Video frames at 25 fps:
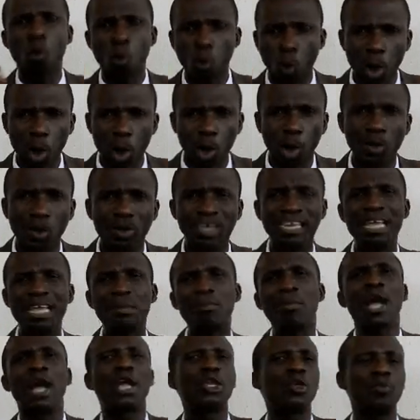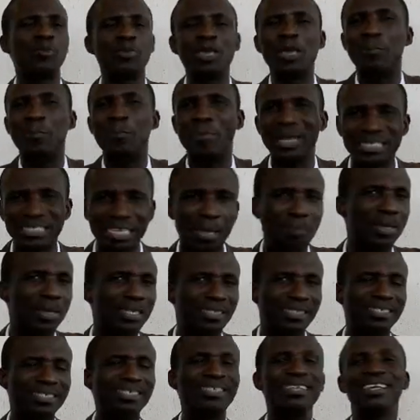Work on them and you'll be a better
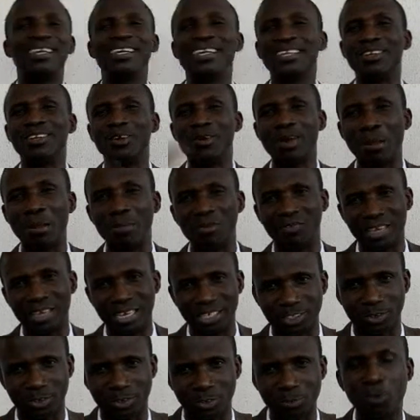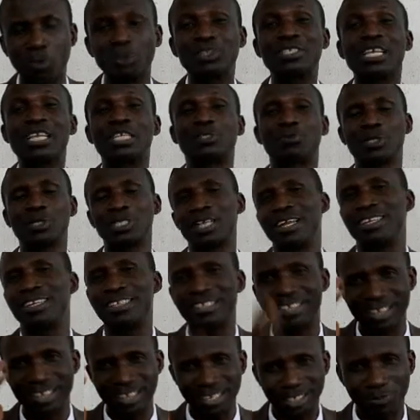person in all ramifications, most
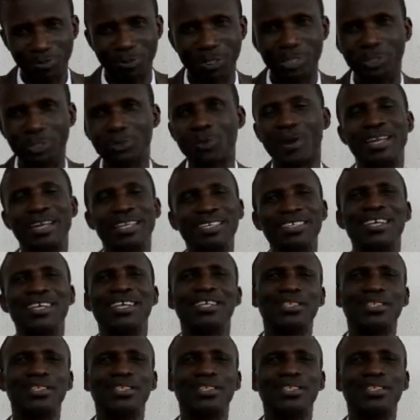especially spiritually.